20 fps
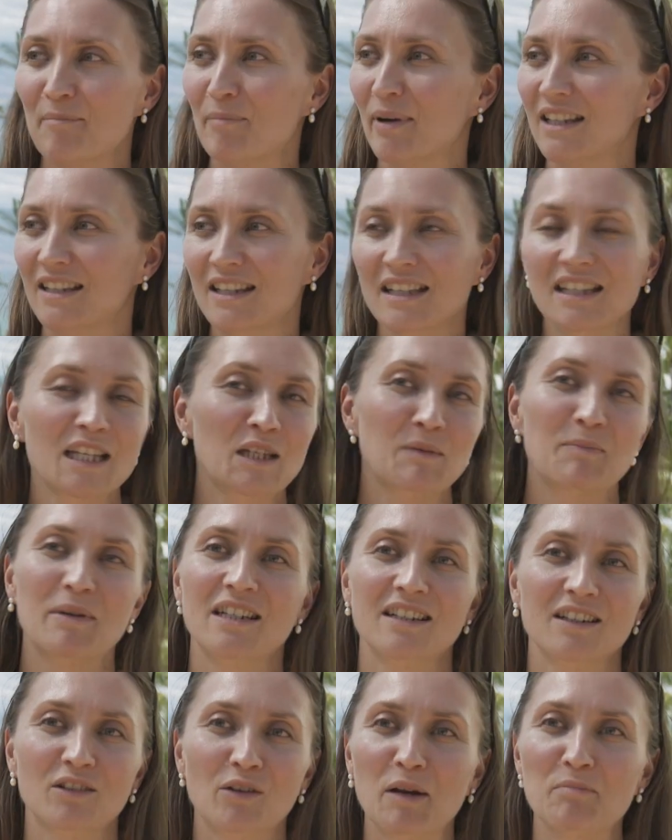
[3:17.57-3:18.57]
But this has
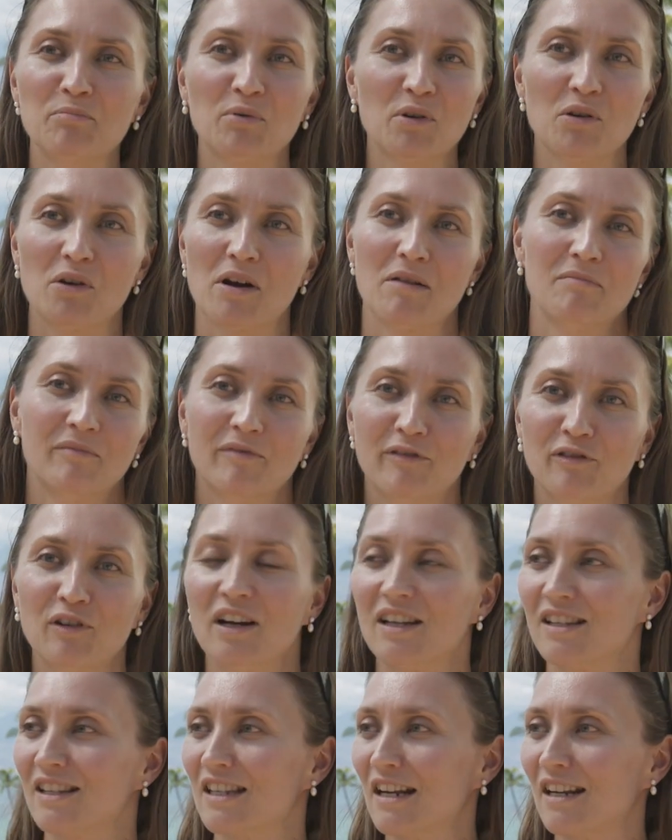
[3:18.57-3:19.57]
been a great program for
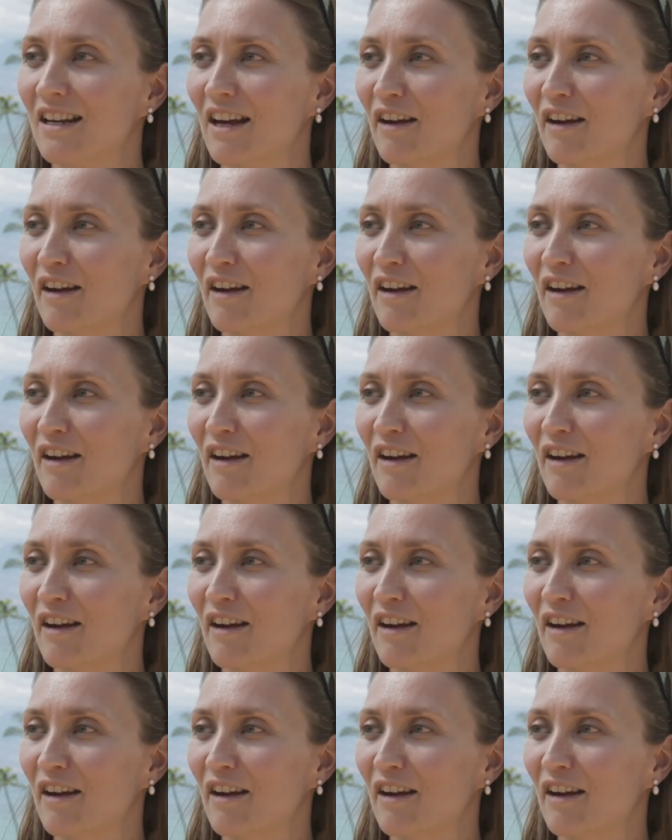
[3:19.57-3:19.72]
us and